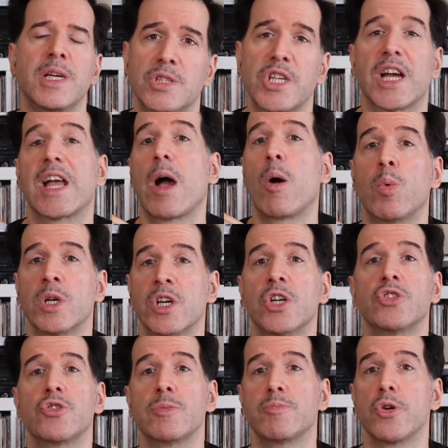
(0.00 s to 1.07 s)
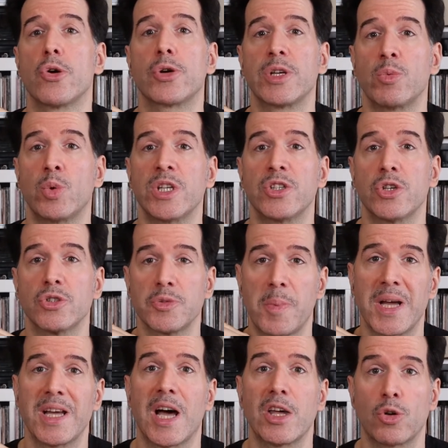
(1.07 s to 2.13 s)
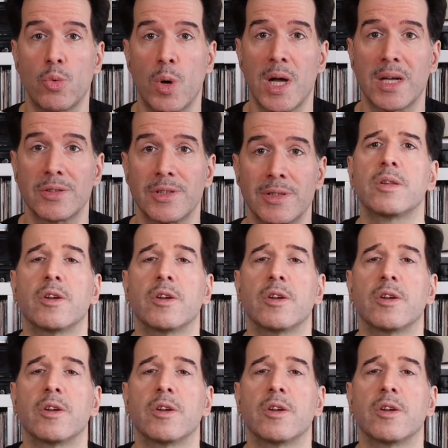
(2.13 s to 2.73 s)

check 100 Broken Windows by Idlewild.